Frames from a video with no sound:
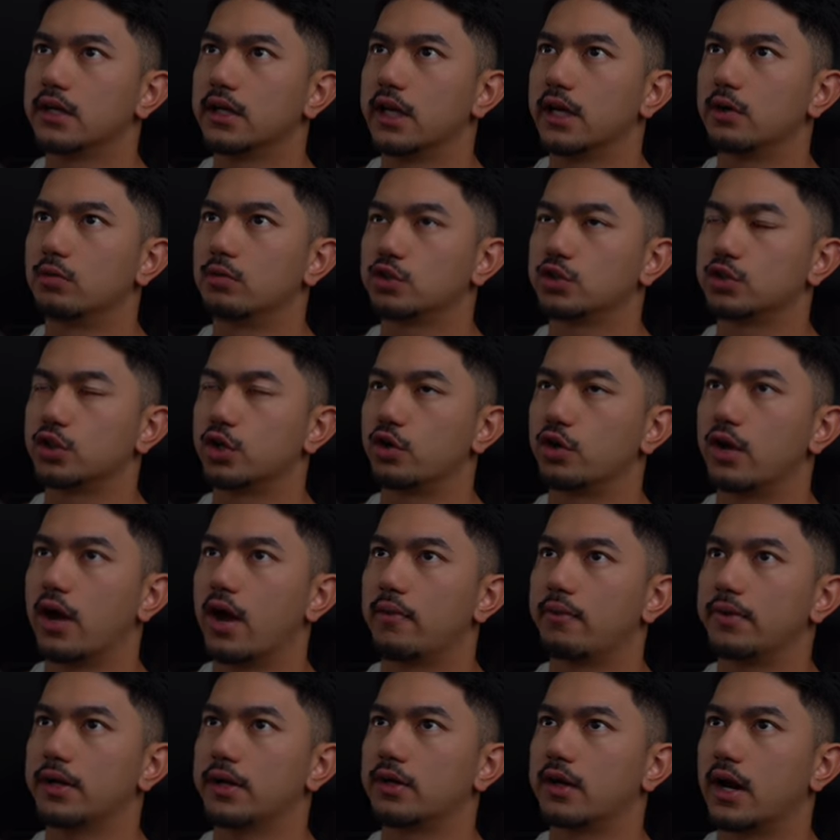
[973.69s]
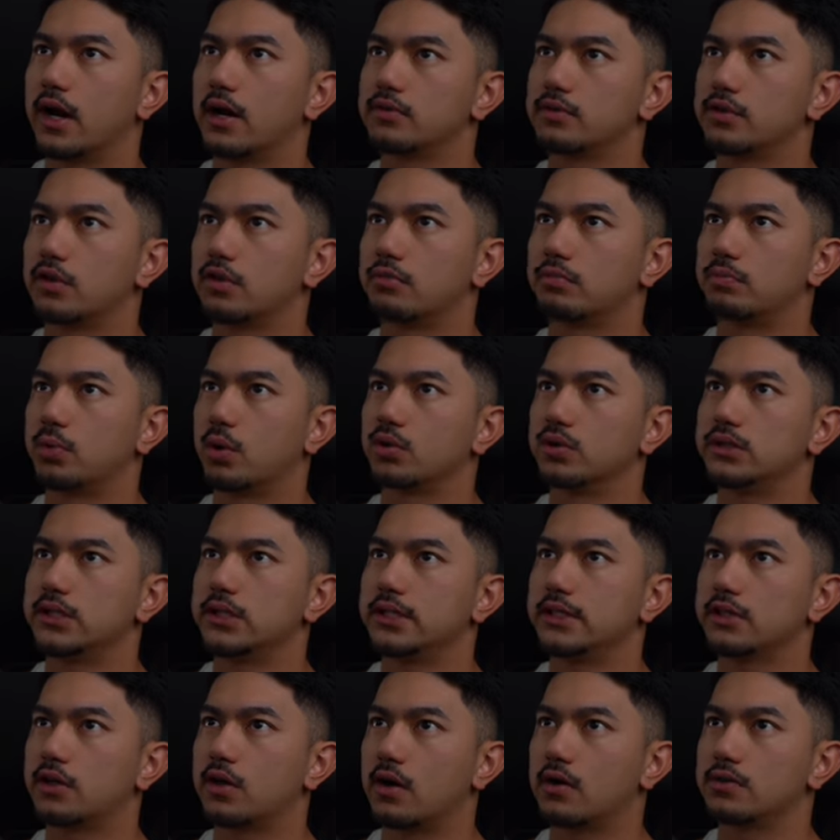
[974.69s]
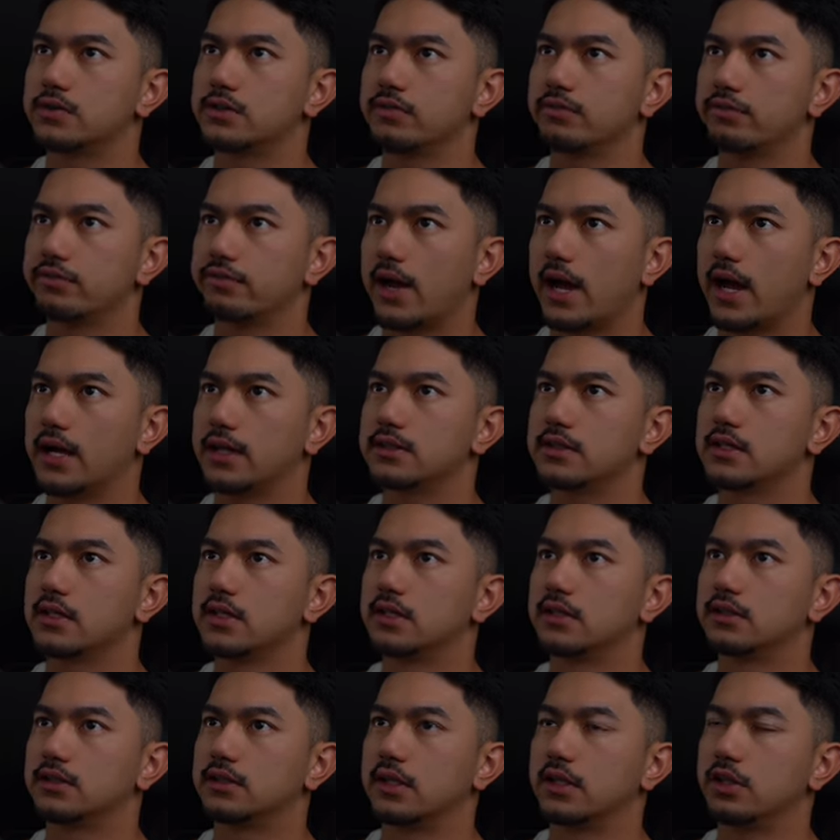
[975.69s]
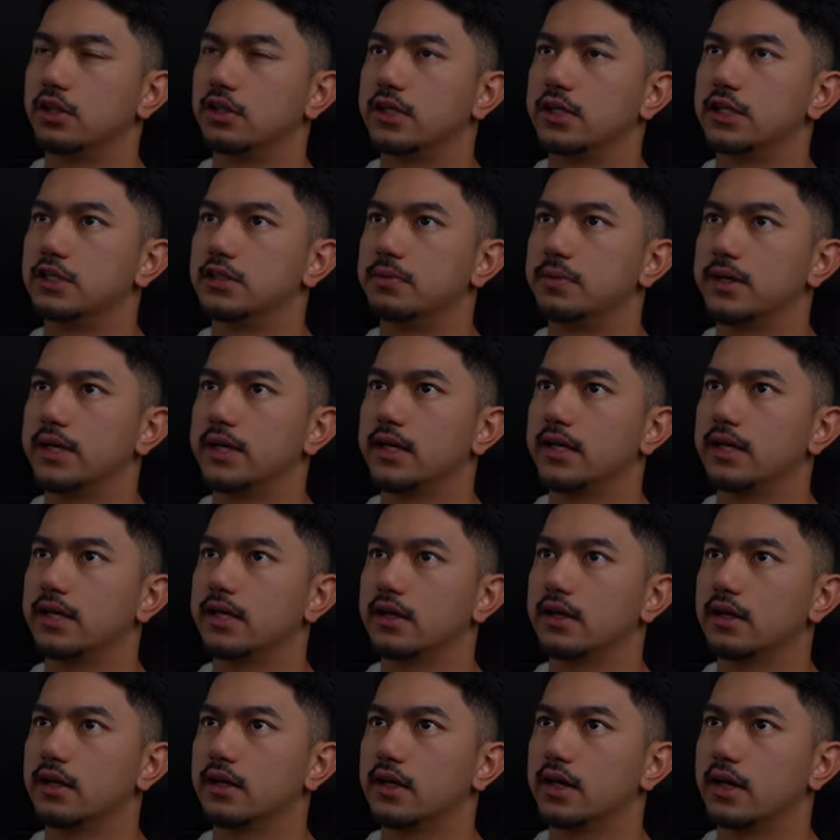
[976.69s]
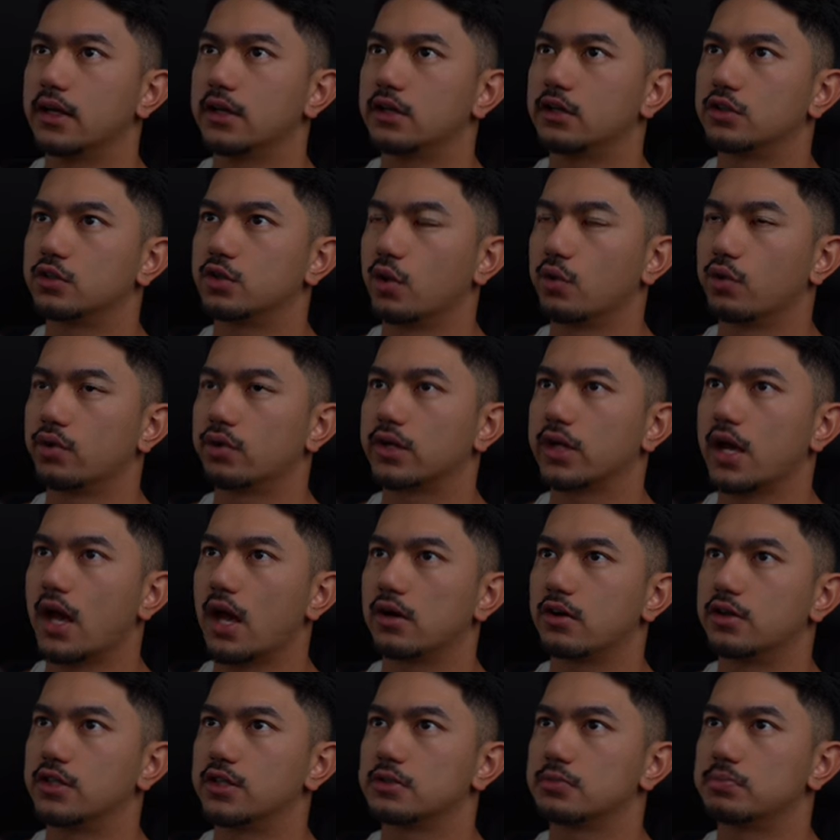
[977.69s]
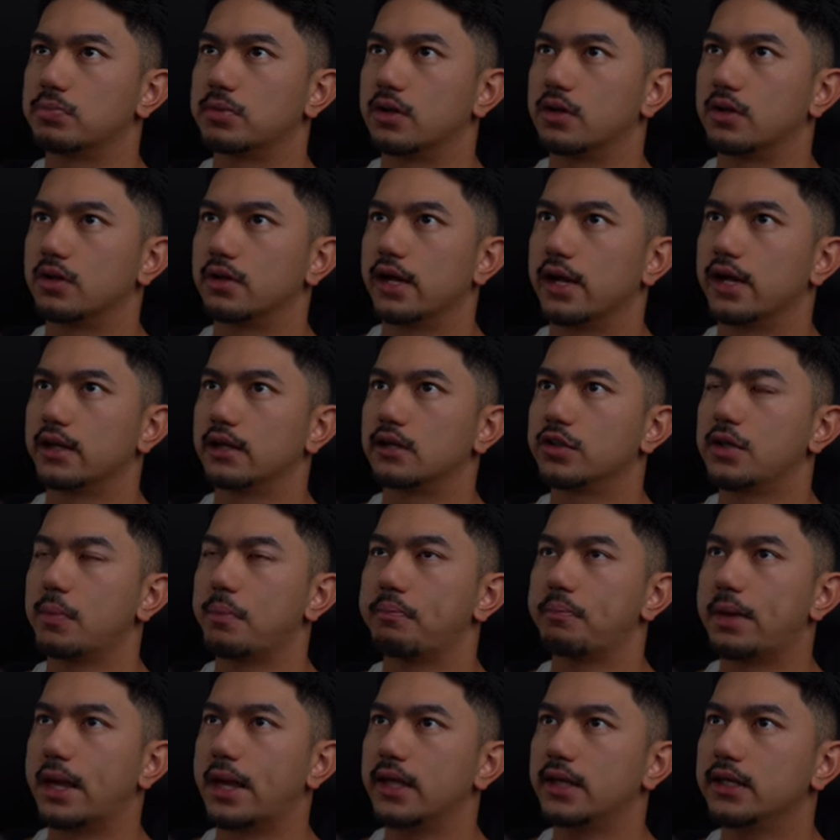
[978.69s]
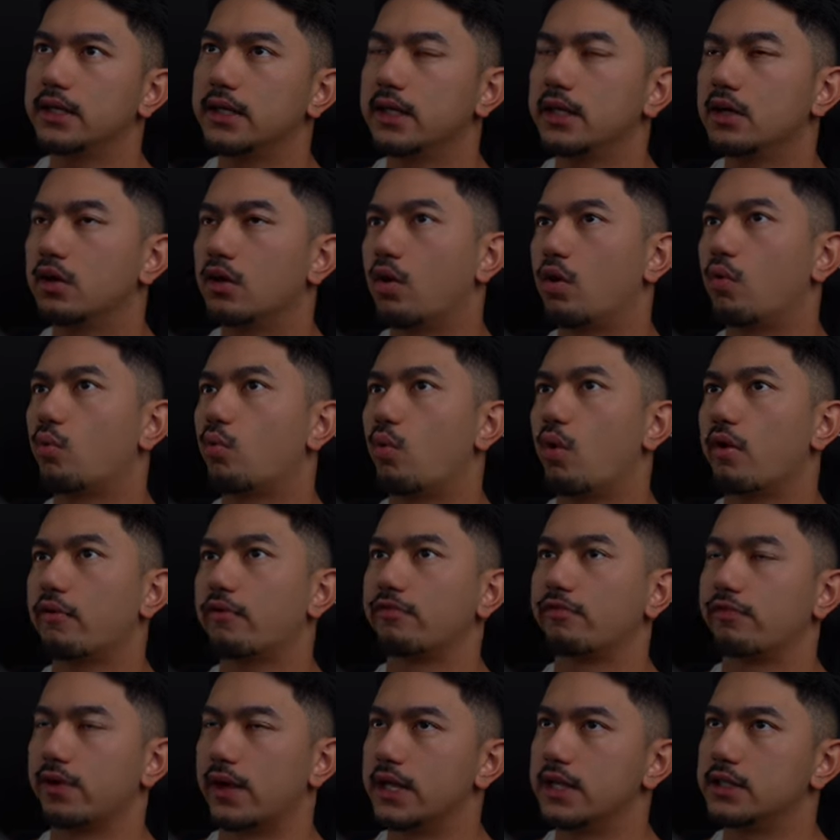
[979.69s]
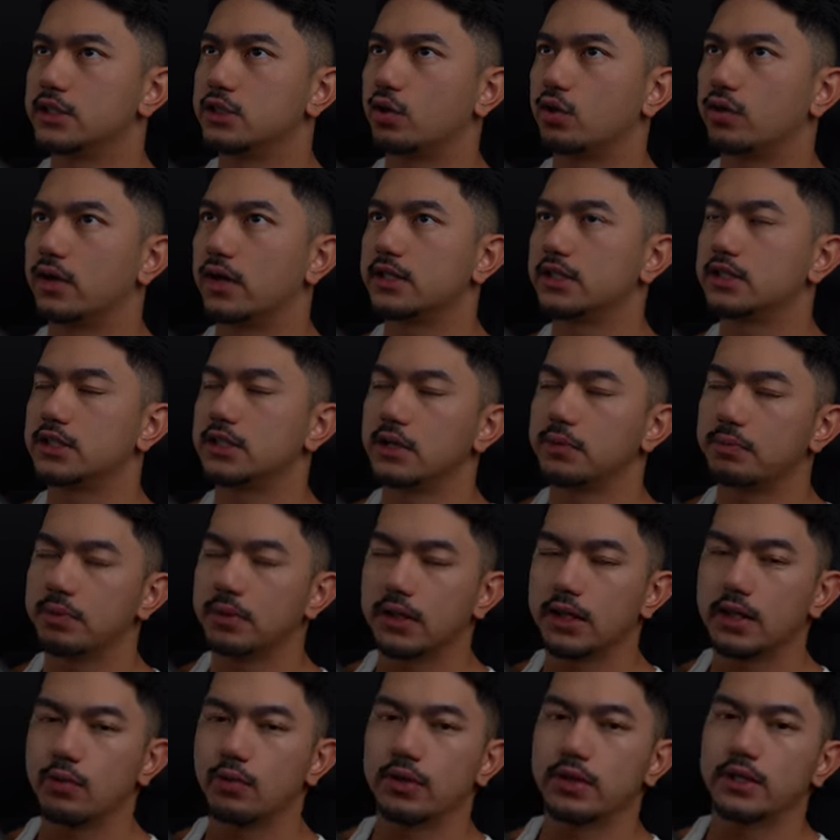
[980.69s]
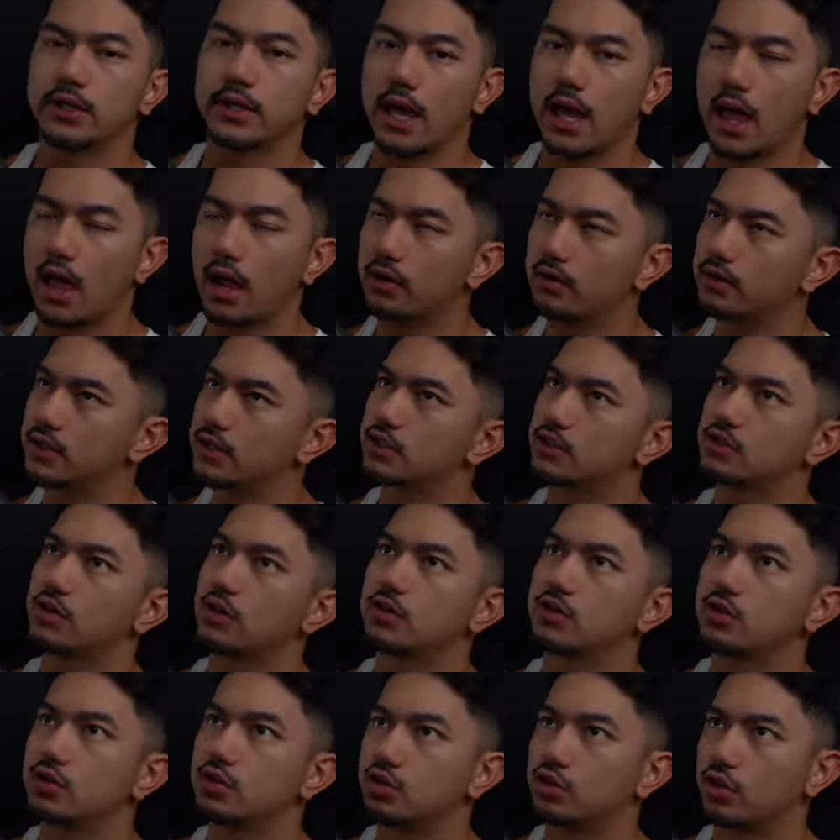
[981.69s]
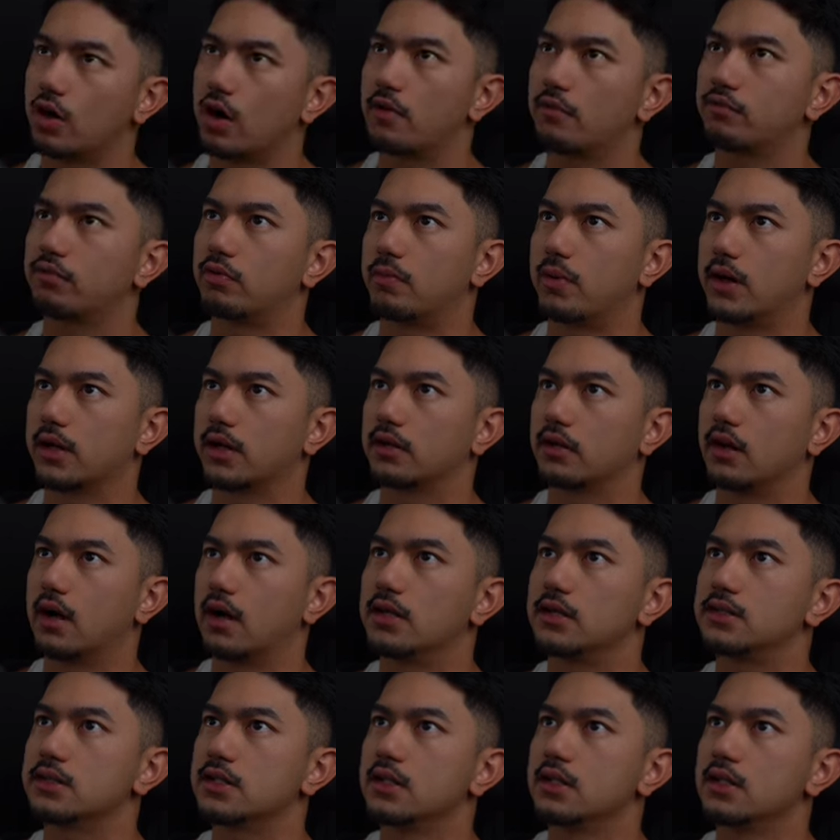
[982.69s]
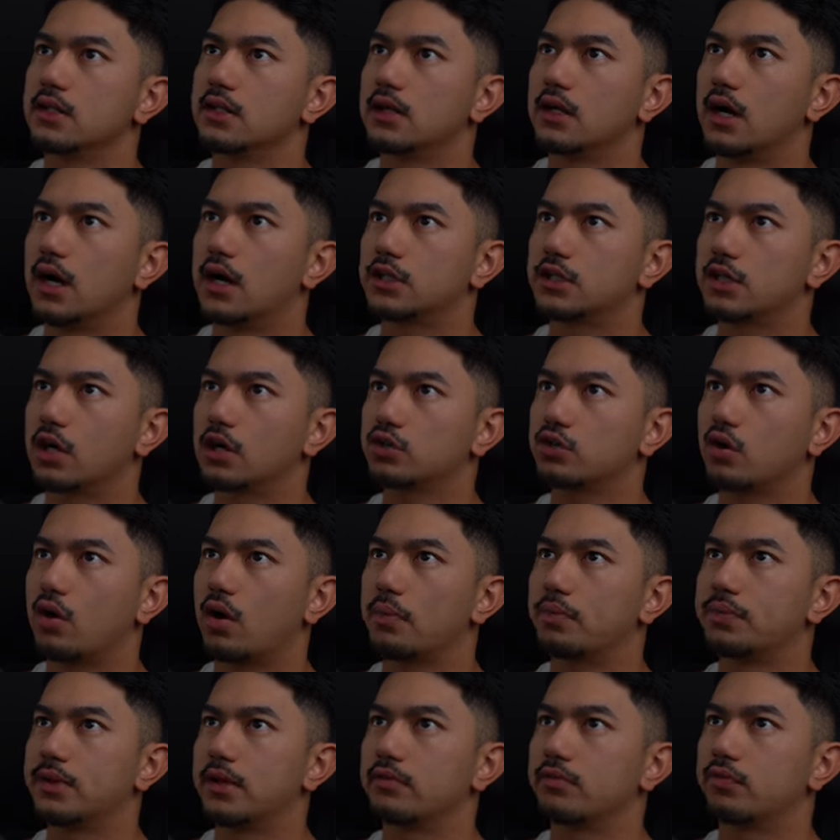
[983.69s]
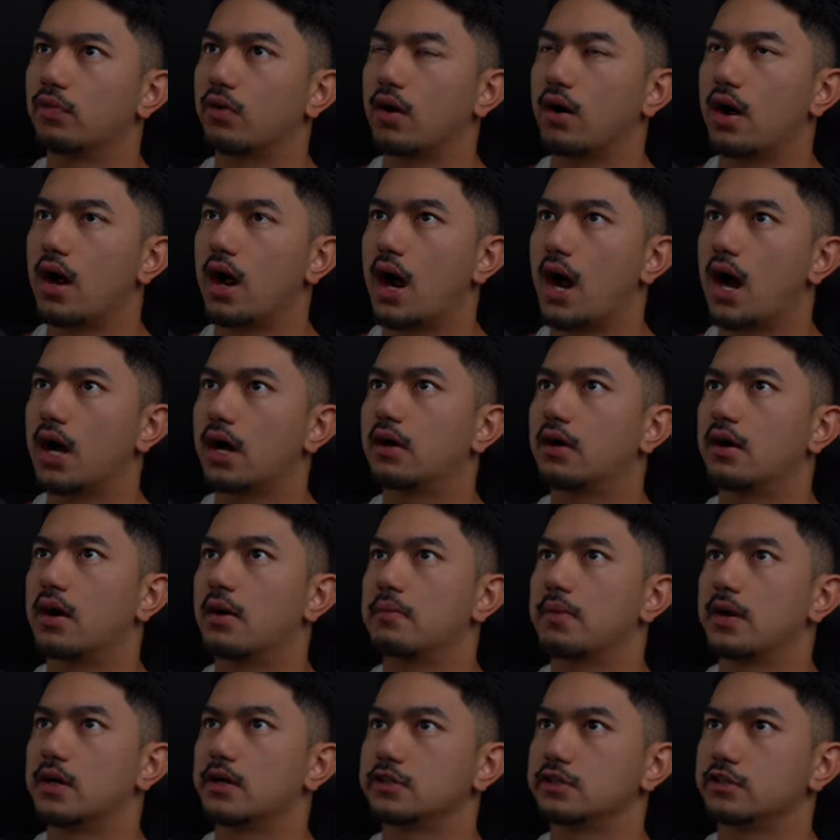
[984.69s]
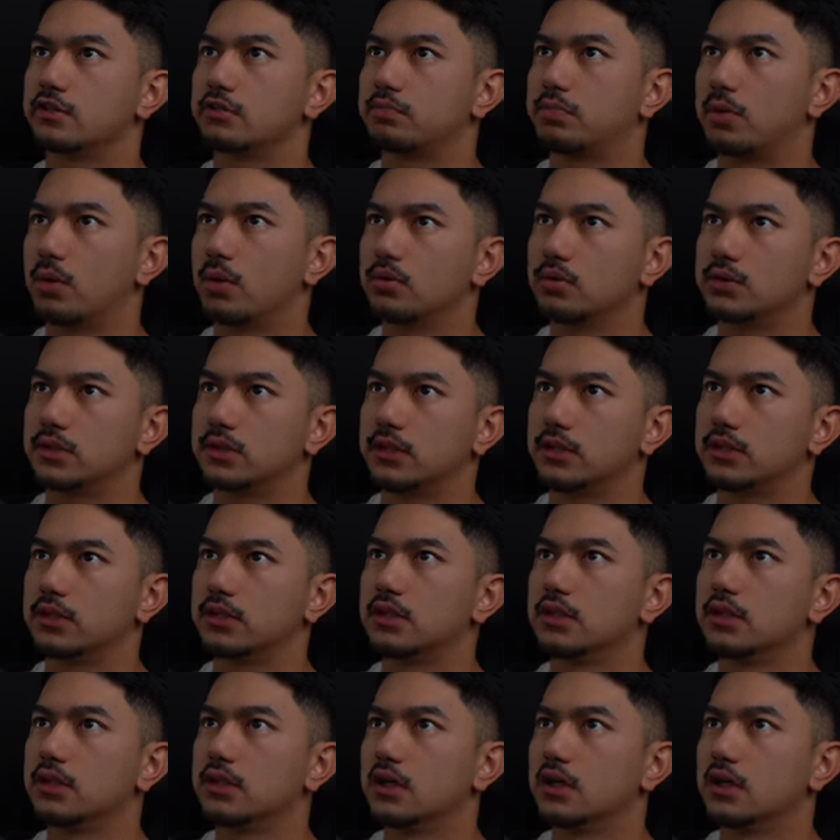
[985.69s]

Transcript: It will show you how many grams of protein, carbs, and fats that you need to be eating and your total calories per day. Depending on what phase you're in, typically when calories start to drop for my clients, I try to opt in for higher amounts of protein.